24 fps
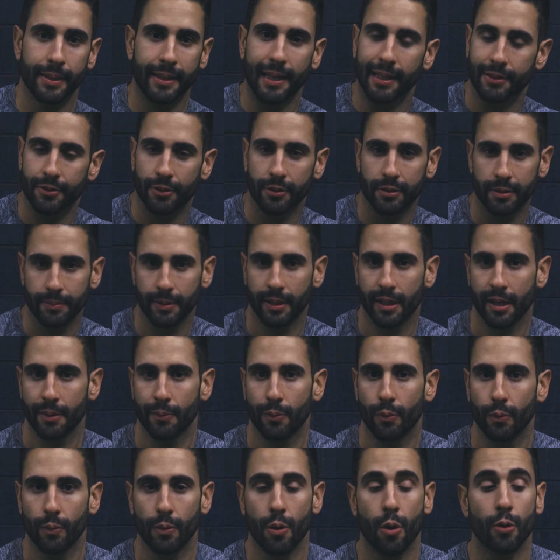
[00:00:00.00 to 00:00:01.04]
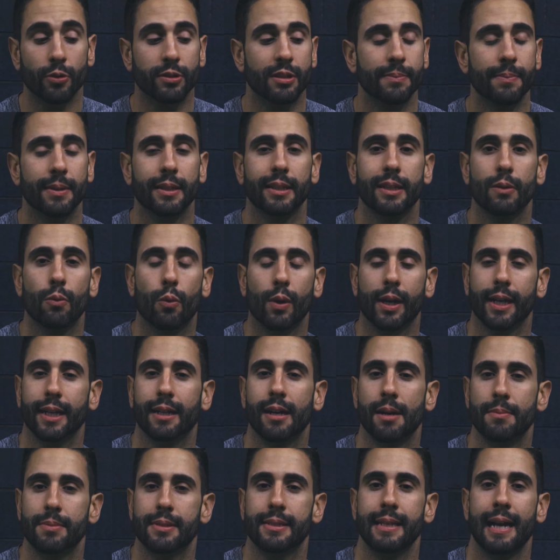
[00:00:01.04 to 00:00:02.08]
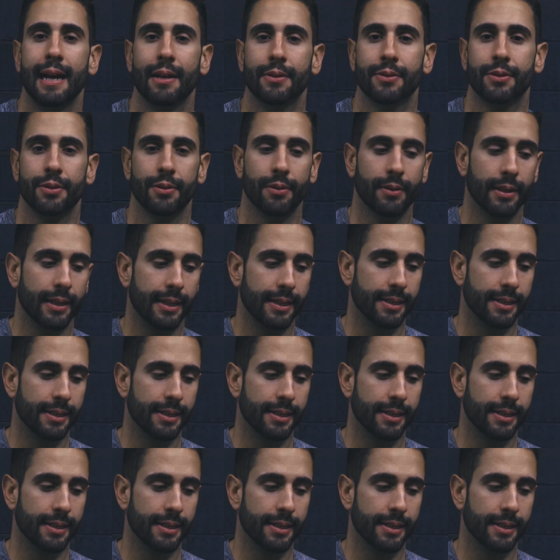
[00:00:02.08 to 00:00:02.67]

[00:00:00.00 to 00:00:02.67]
But that's ultimately what it comes down to,